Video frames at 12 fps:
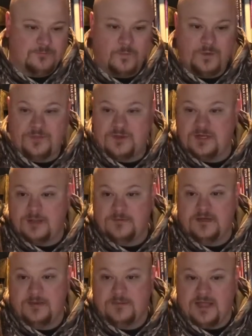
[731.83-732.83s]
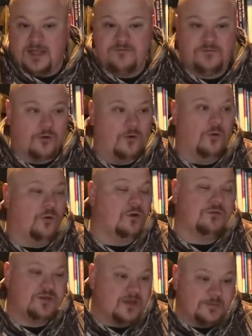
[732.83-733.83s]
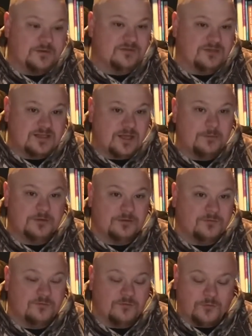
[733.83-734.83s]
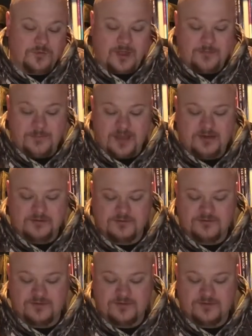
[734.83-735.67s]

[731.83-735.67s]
With the WWF or the WCW for that matter.